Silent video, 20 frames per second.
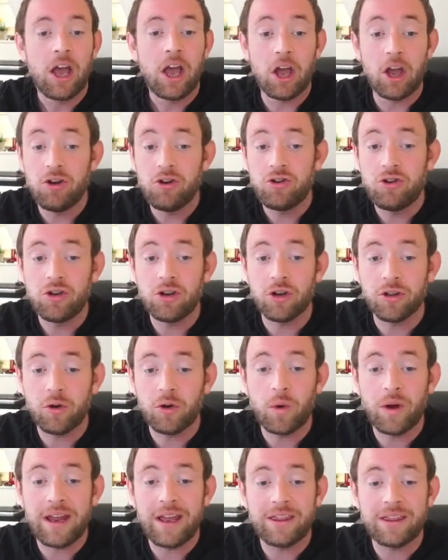Another
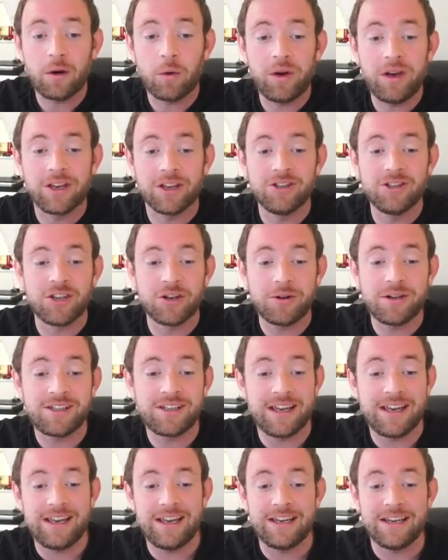way that we can do it
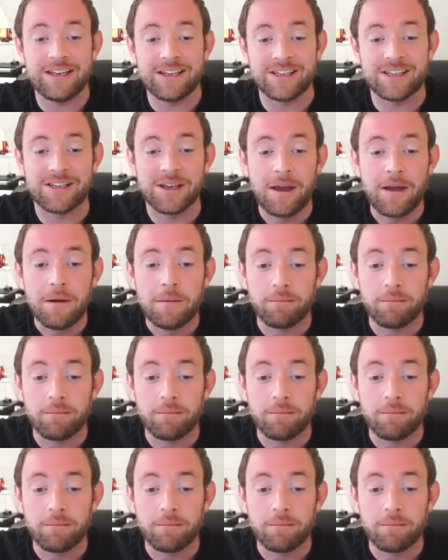is